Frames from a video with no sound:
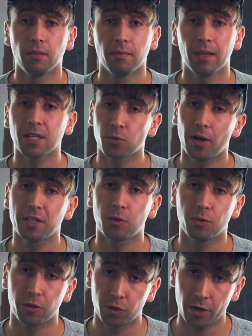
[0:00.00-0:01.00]
That's why it's
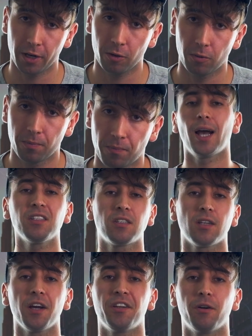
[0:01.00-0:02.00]
called the triangle. As a
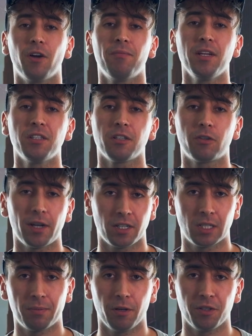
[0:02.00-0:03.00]
side note, I've mentioned correct
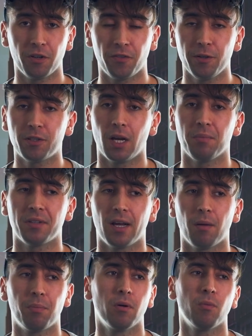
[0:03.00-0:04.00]
exposure a few times
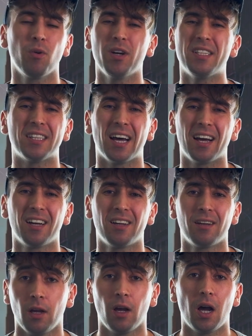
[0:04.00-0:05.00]
now, but what is that?
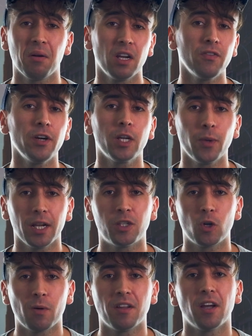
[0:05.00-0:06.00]
I'm going to very quickly
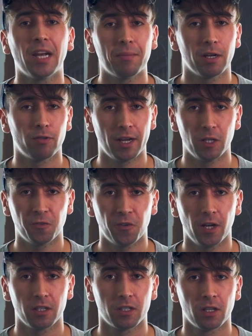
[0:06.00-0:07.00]
talk about dynamic range
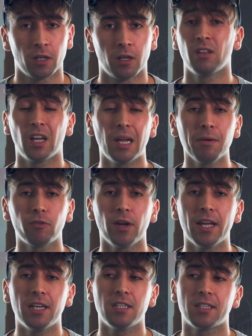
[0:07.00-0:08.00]
first. Dynamic
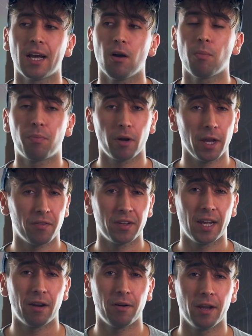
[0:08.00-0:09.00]
range is how bright of an
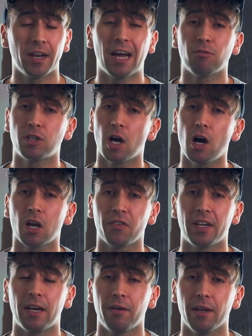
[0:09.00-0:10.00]
area and how dark of
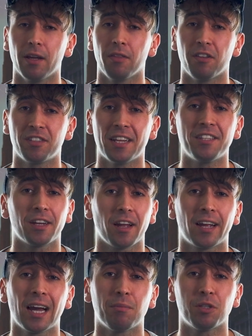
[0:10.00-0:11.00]
an area the sensor
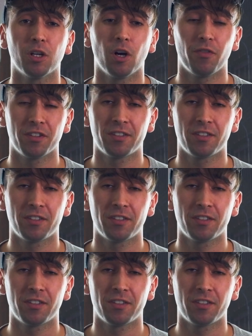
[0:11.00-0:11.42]
can capture of the